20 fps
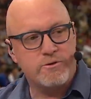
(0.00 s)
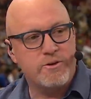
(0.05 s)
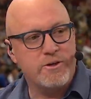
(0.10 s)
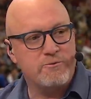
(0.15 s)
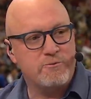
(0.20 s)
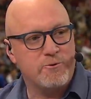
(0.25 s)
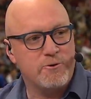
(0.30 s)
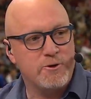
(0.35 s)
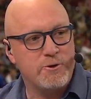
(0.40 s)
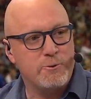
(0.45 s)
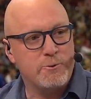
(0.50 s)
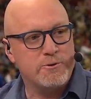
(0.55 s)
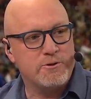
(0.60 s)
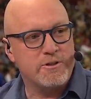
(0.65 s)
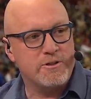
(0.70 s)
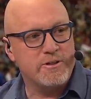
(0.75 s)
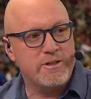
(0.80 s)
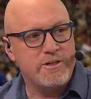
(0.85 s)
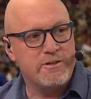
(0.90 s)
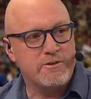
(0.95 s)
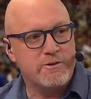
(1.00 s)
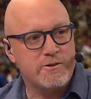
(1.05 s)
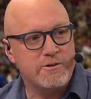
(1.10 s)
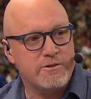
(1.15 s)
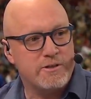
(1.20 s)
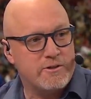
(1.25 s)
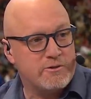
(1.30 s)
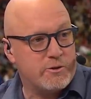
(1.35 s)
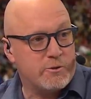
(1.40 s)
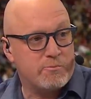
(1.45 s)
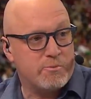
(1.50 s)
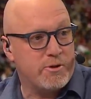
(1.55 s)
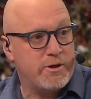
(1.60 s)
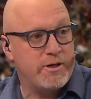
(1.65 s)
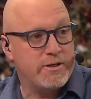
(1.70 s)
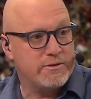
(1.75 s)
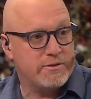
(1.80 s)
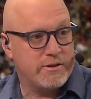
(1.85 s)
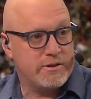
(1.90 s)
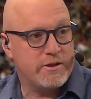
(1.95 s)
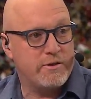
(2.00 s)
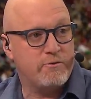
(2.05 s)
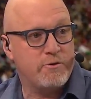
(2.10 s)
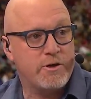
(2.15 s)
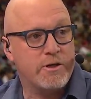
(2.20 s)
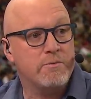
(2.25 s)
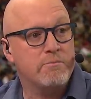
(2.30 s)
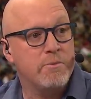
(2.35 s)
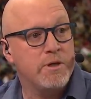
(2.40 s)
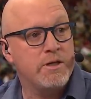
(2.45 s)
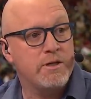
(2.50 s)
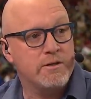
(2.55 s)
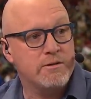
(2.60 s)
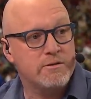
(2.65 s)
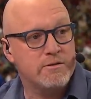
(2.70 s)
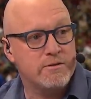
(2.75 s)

thing for you as a leader is that you're playing significant minutes.